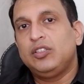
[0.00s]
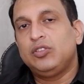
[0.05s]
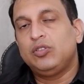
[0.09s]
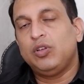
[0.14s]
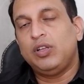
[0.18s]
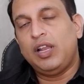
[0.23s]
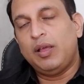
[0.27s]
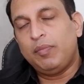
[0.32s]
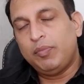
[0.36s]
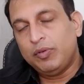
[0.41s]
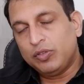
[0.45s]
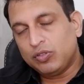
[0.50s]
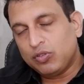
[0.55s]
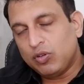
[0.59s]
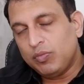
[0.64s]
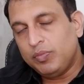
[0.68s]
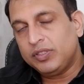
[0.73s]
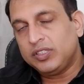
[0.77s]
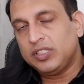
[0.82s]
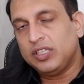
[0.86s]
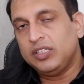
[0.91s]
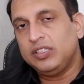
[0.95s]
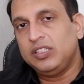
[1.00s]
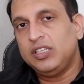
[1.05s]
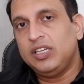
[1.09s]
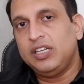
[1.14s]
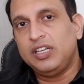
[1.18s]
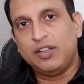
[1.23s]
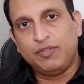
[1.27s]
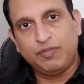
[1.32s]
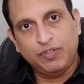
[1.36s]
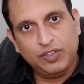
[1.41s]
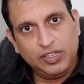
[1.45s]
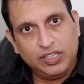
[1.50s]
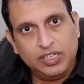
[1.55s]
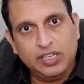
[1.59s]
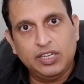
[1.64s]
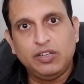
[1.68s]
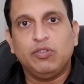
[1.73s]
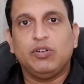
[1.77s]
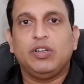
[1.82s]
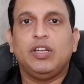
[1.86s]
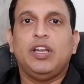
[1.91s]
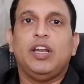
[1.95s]
So a laparoscopic surgery
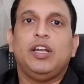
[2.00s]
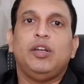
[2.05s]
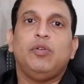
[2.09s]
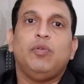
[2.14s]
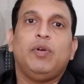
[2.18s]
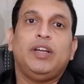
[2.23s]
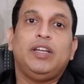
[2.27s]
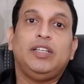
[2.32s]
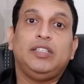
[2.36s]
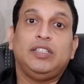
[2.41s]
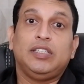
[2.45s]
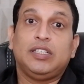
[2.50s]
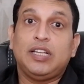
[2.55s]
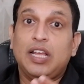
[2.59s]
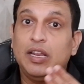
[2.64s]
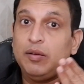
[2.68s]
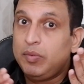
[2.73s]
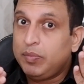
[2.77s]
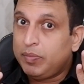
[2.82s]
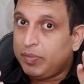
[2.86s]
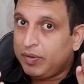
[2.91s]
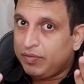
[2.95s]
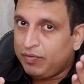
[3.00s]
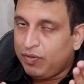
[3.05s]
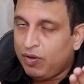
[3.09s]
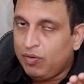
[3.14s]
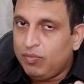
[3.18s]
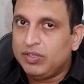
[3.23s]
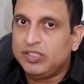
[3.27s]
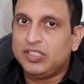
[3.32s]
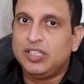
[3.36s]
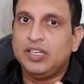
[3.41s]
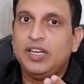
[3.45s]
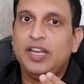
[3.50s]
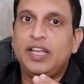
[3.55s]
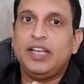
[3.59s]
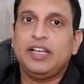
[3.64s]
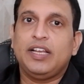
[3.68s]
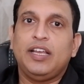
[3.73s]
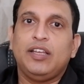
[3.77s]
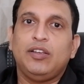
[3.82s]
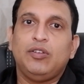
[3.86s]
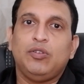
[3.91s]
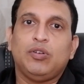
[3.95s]
definitely got an advantage. It can be performed as a
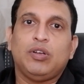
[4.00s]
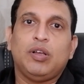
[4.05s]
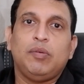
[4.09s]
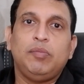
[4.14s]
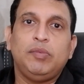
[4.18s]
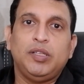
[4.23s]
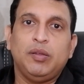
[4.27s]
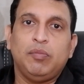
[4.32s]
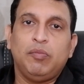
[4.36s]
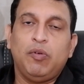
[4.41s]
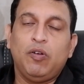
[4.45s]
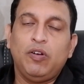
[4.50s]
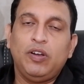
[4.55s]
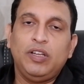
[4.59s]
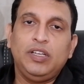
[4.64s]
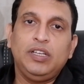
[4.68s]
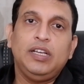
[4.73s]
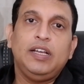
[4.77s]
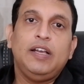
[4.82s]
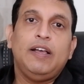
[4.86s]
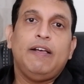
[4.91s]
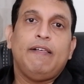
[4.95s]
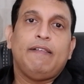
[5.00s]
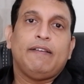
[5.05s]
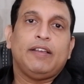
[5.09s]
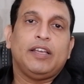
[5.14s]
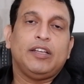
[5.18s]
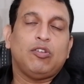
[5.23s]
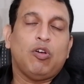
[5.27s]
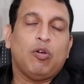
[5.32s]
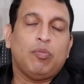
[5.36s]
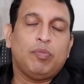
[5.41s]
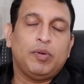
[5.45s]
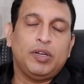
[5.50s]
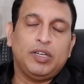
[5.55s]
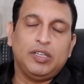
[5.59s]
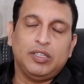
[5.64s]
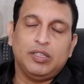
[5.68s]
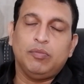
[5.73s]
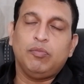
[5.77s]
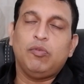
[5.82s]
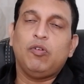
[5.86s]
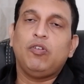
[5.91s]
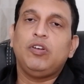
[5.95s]
day care. You come in the morning, get
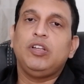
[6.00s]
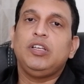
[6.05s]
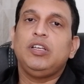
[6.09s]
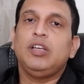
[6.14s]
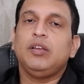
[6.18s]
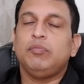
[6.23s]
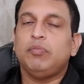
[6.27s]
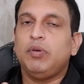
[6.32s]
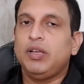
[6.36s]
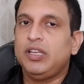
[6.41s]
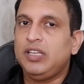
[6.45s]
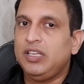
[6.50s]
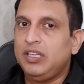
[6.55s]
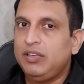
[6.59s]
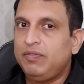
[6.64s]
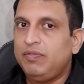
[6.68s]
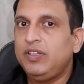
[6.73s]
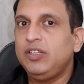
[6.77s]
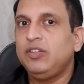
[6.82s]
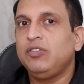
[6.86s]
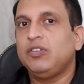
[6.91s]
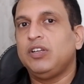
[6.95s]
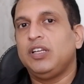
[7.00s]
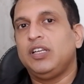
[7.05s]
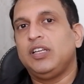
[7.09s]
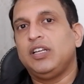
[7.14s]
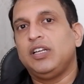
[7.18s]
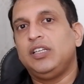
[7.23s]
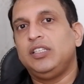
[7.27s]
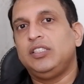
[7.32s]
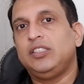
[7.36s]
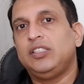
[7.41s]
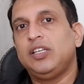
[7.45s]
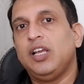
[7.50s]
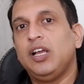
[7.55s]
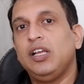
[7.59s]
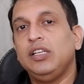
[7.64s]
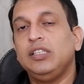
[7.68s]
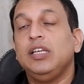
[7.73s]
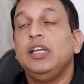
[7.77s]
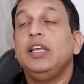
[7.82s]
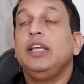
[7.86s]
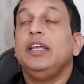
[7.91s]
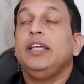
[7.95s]
operated in the morning, and by evening you can get
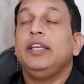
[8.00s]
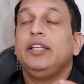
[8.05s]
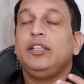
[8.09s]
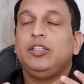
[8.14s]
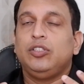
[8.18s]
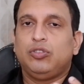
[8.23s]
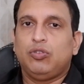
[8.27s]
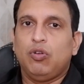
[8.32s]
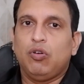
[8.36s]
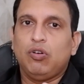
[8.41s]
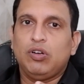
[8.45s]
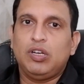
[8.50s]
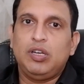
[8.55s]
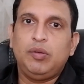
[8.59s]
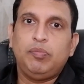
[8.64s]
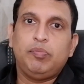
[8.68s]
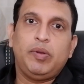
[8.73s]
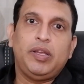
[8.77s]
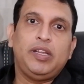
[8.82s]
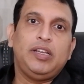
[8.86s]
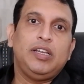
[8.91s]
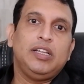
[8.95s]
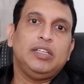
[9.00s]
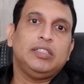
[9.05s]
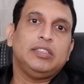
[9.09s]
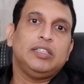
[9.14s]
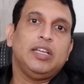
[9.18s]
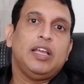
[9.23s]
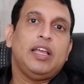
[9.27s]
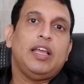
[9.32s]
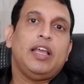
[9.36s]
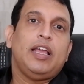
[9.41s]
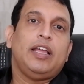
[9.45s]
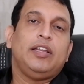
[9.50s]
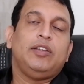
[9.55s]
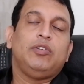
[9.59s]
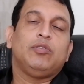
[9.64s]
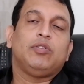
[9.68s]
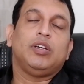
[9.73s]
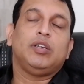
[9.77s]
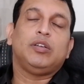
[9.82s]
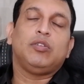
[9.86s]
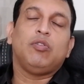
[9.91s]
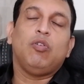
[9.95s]
discharged. It is totally painless and
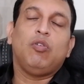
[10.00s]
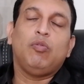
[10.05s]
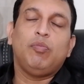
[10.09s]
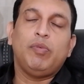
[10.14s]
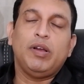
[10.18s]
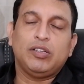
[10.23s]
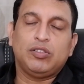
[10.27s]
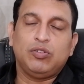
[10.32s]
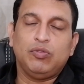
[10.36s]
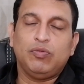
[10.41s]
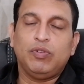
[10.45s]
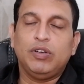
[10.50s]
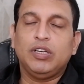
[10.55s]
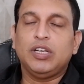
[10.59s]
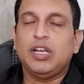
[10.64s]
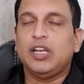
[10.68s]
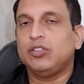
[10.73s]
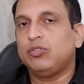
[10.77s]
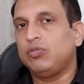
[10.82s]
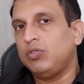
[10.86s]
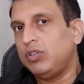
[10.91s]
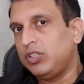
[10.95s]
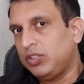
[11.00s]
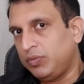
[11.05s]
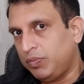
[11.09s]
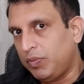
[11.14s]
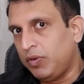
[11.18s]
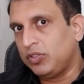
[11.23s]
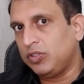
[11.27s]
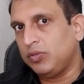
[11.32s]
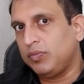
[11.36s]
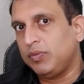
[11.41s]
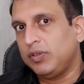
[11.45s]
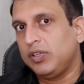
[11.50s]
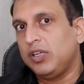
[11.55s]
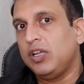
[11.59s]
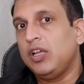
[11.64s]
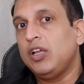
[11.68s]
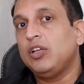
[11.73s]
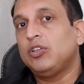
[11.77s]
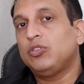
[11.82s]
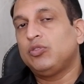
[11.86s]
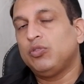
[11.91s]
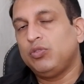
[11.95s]
you can go back to work as soon as possible.
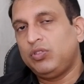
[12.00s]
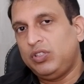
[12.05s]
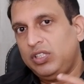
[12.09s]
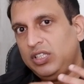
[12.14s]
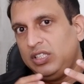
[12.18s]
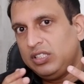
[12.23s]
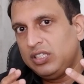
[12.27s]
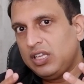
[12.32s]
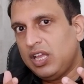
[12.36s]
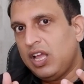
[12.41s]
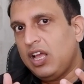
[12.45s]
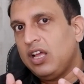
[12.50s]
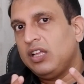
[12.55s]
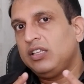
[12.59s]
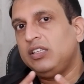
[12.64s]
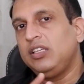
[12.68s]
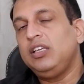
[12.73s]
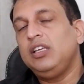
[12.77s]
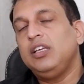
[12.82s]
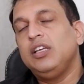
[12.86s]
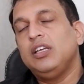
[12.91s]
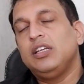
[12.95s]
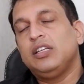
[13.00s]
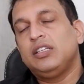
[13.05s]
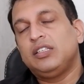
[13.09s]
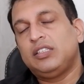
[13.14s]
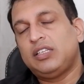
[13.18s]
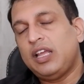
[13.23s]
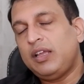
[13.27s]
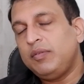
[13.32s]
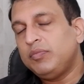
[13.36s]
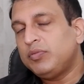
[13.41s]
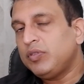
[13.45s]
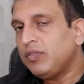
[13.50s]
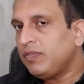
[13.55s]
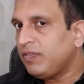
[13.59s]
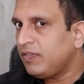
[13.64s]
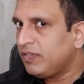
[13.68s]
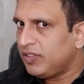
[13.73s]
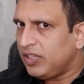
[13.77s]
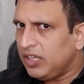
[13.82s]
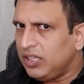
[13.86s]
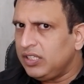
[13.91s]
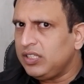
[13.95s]
So these are the types of
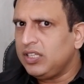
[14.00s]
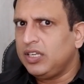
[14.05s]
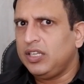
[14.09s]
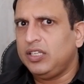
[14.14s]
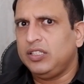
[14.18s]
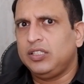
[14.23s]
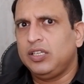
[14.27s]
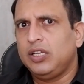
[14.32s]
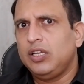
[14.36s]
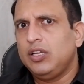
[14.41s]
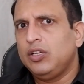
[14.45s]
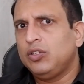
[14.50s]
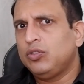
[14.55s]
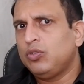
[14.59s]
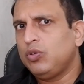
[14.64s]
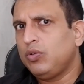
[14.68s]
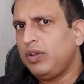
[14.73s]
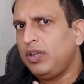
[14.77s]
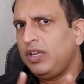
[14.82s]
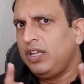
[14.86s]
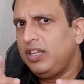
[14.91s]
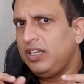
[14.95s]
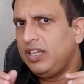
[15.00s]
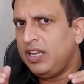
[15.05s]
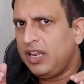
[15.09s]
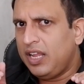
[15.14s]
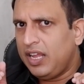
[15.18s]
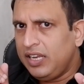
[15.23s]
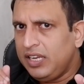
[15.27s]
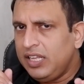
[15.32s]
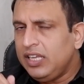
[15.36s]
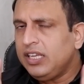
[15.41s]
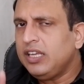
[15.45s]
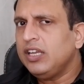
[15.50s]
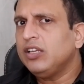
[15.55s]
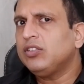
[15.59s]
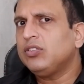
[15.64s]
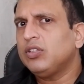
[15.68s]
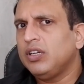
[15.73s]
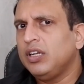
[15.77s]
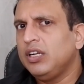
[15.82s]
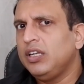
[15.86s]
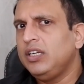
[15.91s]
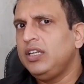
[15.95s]
surgeries. So in any
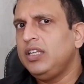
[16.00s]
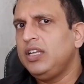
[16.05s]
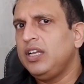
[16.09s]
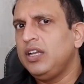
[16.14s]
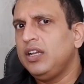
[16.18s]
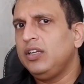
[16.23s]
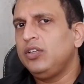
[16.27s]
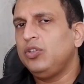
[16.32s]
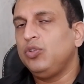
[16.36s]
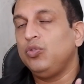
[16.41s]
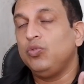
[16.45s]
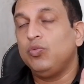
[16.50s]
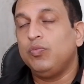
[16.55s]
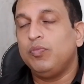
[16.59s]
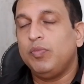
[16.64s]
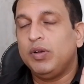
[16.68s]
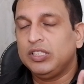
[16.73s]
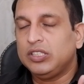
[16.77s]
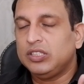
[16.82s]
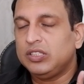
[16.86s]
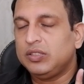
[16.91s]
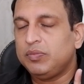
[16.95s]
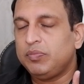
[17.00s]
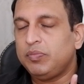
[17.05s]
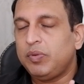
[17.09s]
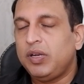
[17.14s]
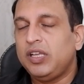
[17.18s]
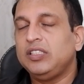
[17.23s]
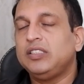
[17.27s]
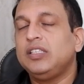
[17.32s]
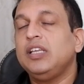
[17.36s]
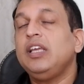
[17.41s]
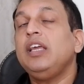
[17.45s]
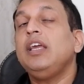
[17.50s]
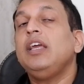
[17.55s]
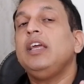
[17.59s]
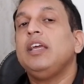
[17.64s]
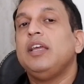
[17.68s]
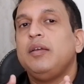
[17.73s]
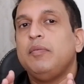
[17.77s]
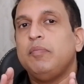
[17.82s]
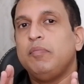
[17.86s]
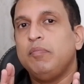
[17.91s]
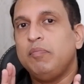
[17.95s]
case of hernia, you must place a
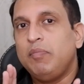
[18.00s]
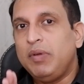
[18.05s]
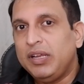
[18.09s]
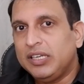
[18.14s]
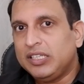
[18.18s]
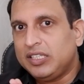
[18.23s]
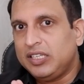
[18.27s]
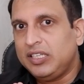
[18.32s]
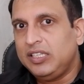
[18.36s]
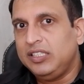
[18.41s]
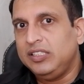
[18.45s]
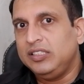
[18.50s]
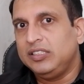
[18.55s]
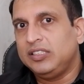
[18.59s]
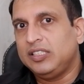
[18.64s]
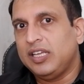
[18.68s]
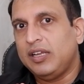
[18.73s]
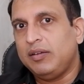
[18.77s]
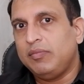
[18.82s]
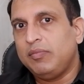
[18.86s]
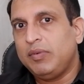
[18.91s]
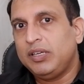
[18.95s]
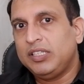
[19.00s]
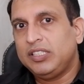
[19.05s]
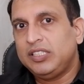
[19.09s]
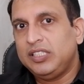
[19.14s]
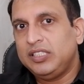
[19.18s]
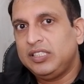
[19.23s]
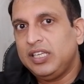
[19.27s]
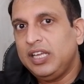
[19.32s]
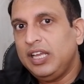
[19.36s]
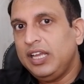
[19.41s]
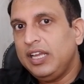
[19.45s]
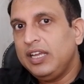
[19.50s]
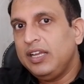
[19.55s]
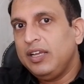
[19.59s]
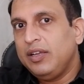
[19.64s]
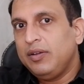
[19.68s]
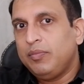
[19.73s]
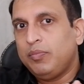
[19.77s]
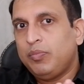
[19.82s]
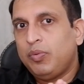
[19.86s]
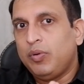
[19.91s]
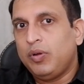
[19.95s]
mesh inside. Mesh is
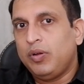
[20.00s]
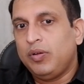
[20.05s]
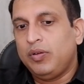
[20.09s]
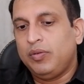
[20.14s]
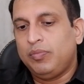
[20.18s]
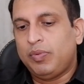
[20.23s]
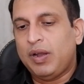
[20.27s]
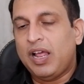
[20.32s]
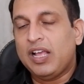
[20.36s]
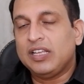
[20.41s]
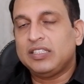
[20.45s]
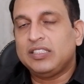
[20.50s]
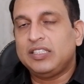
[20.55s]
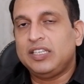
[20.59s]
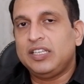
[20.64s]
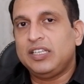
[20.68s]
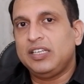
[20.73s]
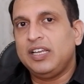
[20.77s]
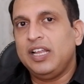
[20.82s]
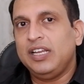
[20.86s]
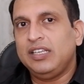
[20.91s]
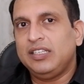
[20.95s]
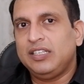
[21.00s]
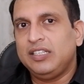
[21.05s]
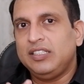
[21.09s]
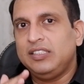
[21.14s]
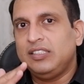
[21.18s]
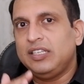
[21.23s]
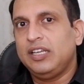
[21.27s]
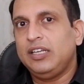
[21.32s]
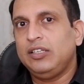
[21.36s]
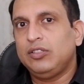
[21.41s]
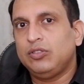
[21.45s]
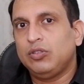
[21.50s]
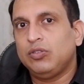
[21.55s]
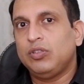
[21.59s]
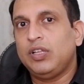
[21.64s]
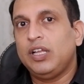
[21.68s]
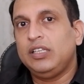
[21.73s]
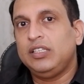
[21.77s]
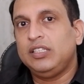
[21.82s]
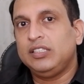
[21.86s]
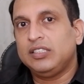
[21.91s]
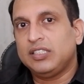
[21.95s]
a plastic net inside, so
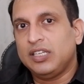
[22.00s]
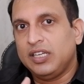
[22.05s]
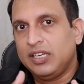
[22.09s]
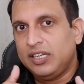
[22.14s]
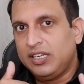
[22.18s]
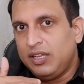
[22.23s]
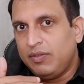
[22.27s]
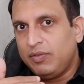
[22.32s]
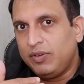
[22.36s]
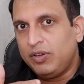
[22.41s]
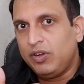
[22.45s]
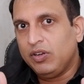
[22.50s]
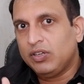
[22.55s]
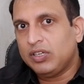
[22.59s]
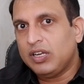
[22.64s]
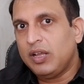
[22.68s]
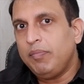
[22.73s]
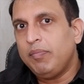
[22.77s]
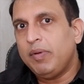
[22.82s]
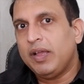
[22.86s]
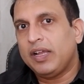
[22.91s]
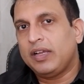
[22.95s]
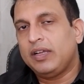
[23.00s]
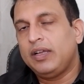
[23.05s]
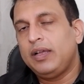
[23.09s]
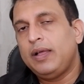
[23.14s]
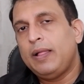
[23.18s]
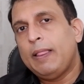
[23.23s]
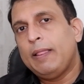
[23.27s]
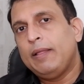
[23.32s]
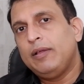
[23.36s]
that this hernia will not come back.